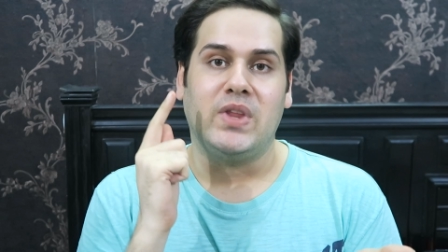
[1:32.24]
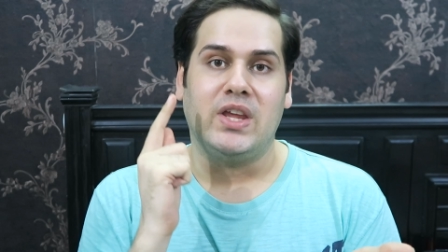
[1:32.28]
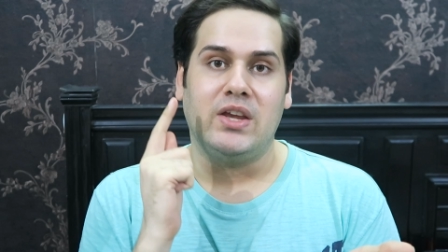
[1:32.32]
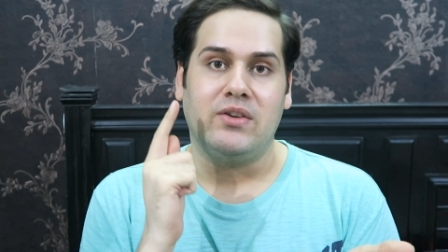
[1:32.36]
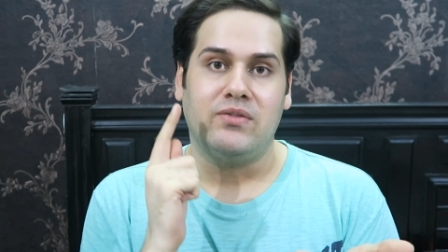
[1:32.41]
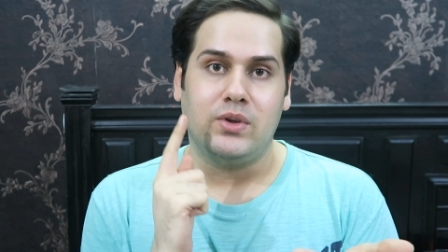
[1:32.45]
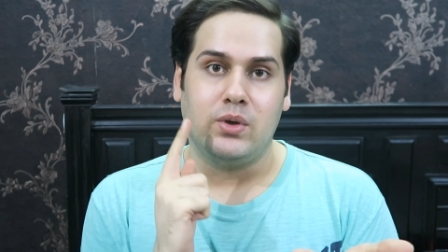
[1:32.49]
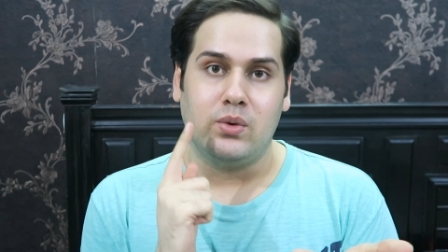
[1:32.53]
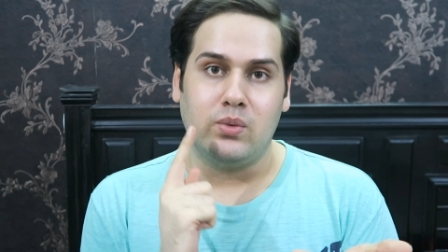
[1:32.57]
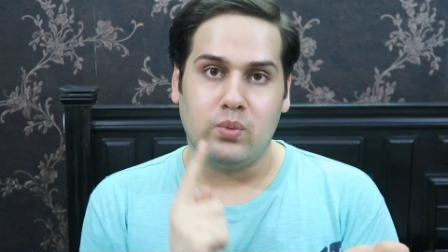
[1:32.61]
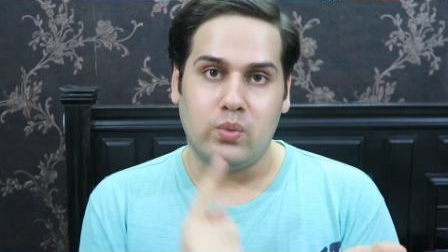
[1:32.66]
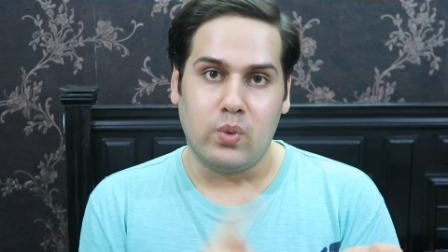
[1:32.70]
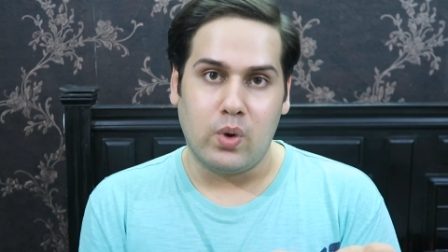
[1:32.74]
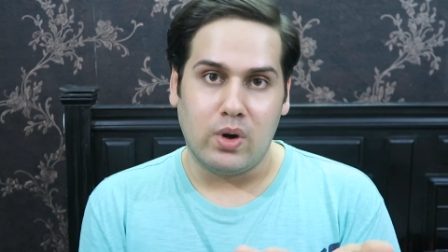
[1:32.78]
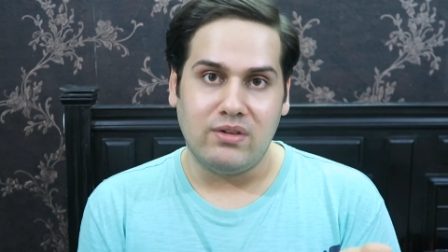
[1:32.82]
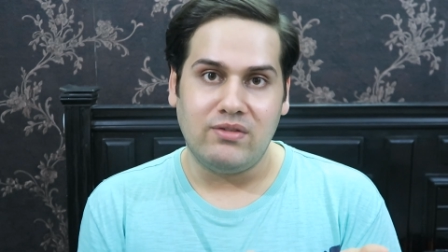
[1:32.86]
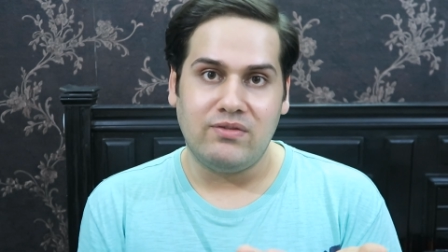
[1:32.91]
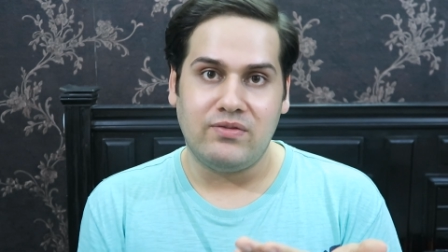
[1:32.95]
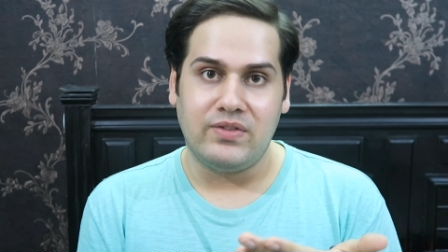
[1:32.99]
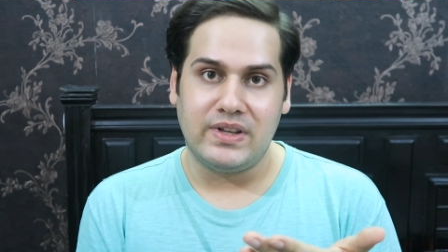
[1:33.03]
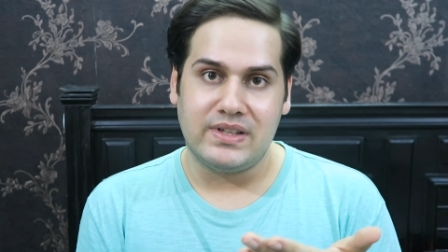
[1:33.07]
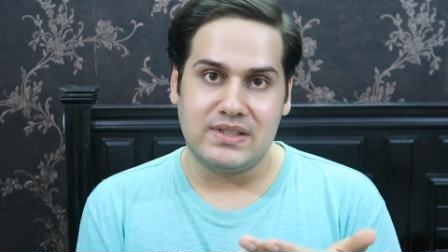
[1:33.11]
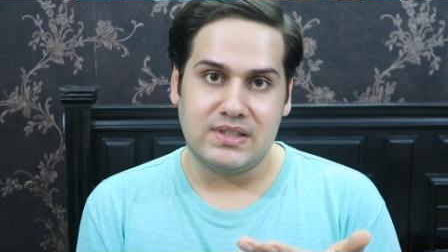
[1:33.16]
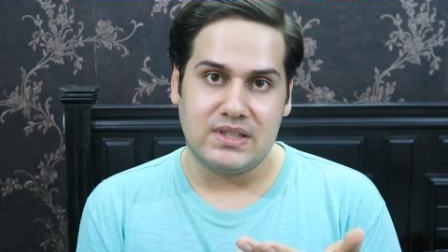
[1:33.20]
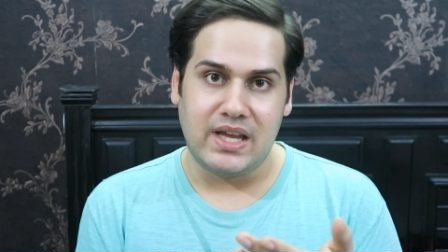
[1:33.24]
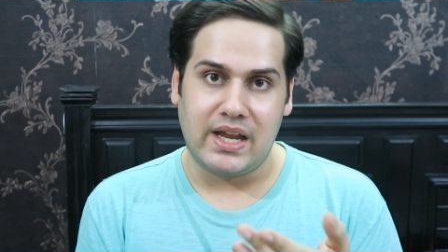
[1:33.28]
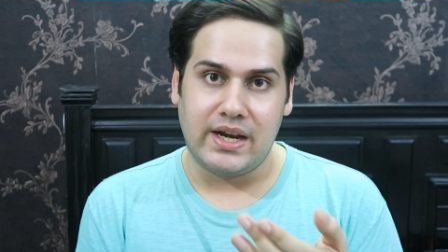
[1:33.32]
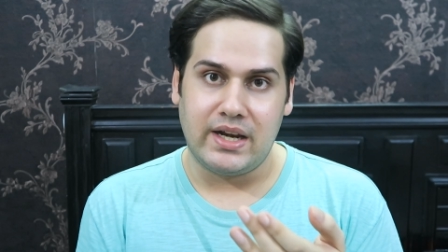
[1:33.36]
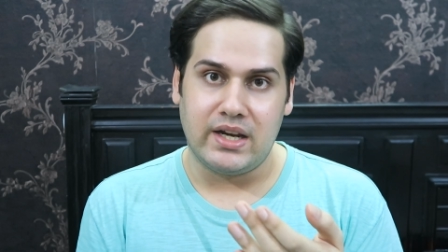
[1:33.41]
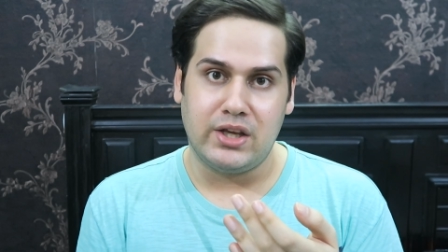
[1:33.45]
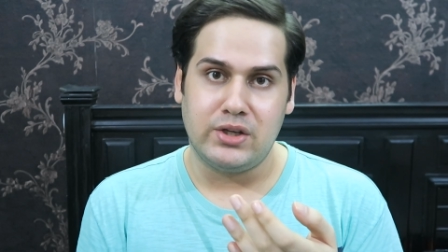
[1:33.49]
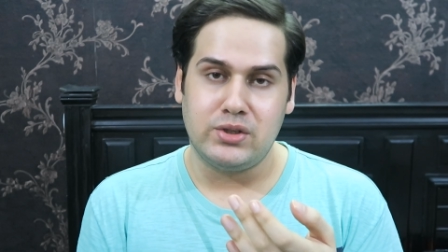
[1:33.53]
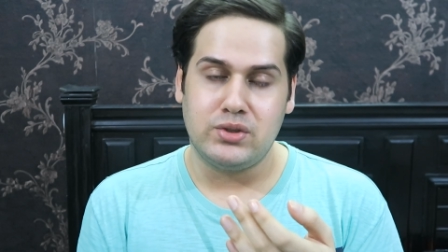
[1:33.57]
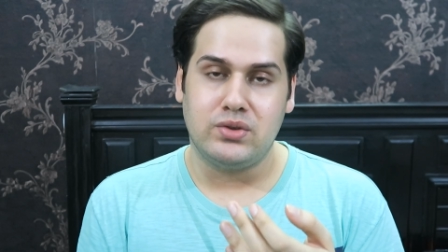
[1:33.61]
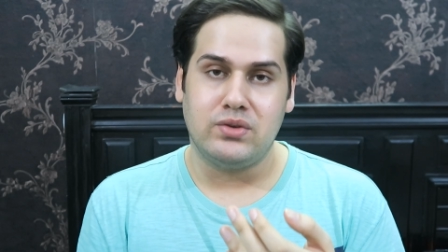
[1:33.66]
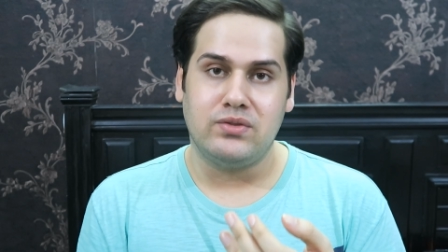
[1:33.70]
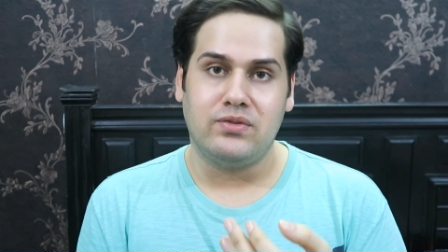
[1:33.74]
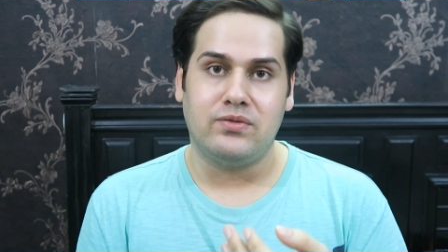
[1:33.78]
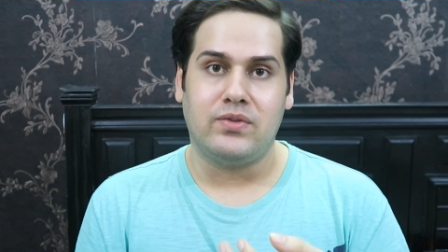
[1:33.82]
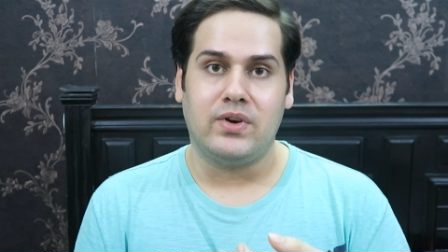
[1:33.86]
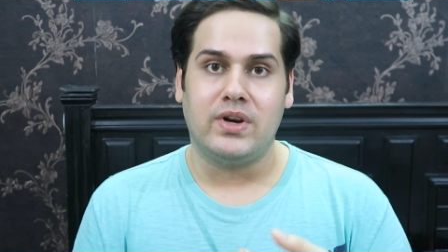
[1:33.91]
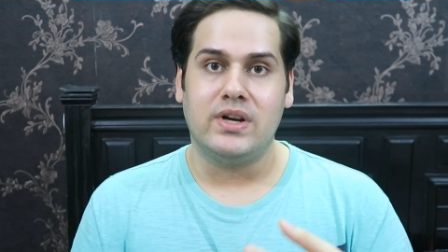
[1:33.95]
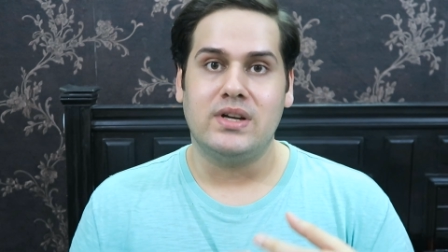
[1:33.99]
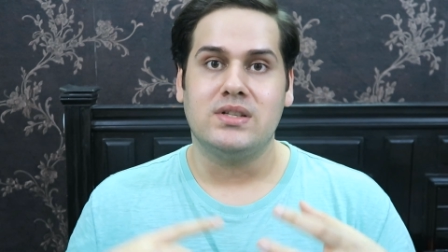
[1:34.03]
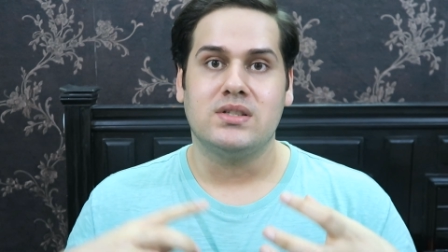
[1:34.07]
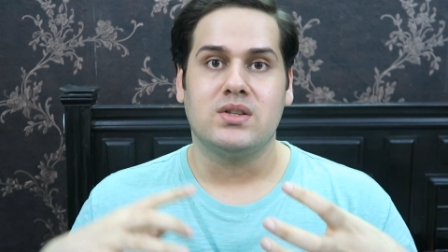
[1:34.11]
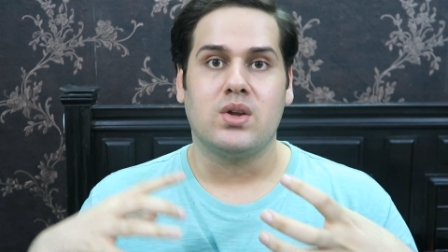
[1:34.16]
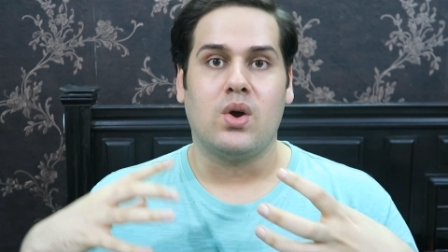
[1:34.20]
If you won't fix that issue
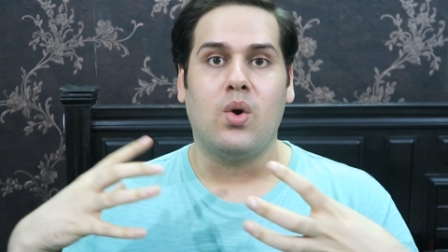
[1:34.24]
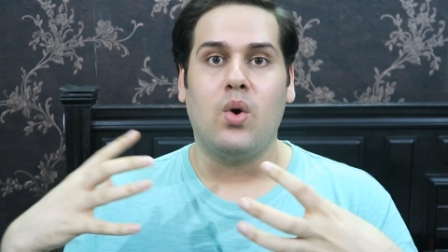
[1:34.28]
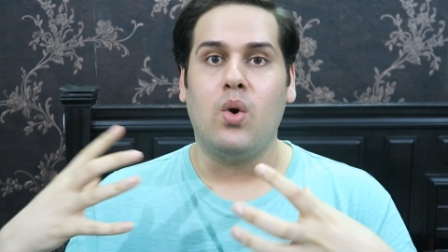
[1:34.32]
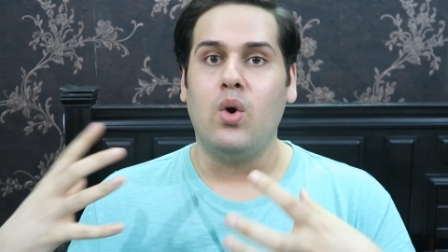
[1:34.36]
first,